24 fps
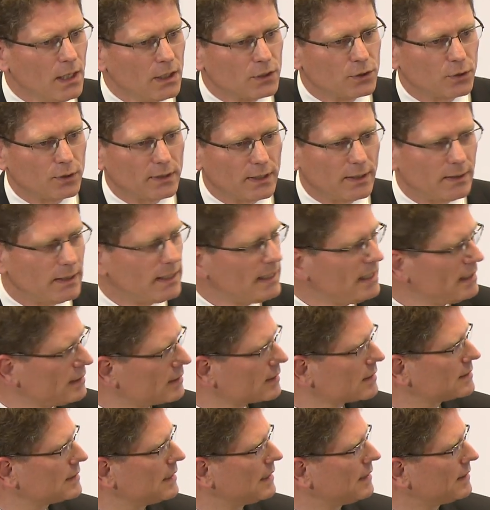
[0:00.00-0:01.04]
So the
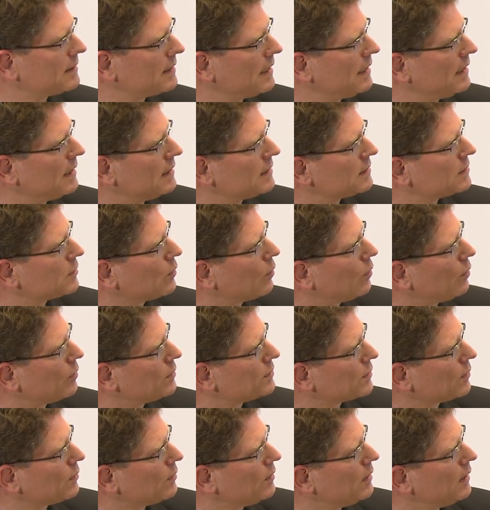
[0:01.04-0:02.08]
interesting thing is
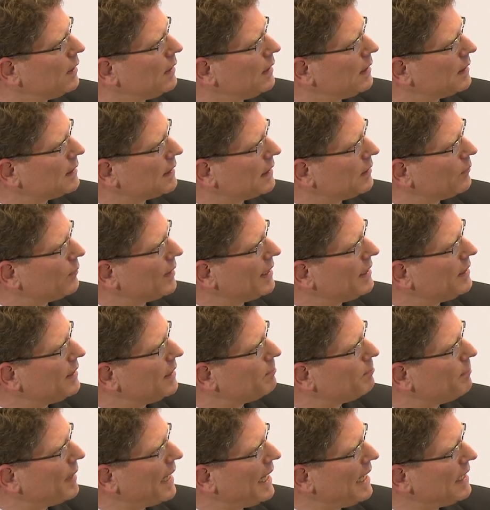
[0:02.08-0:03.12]
also that when
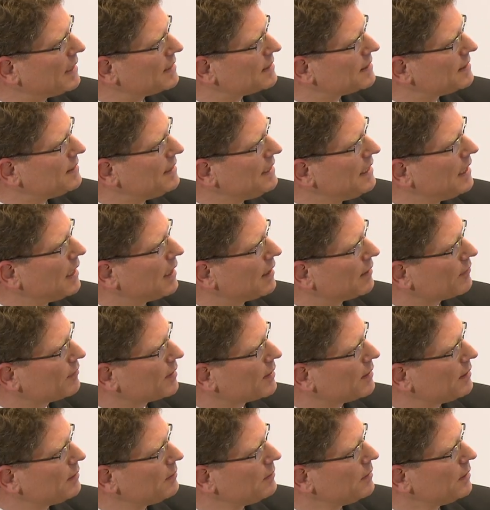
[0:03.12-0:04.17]
the banks
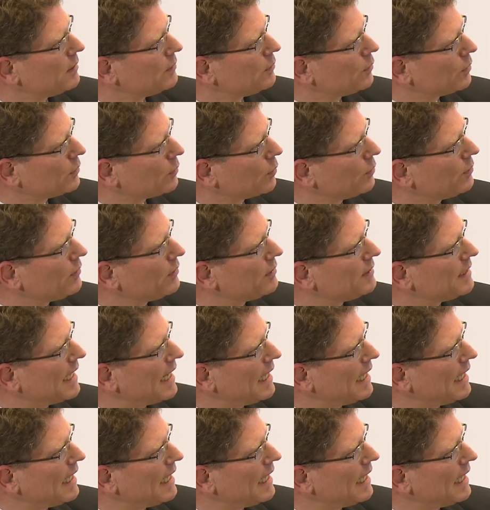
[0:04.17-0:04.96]
deliver, not only on the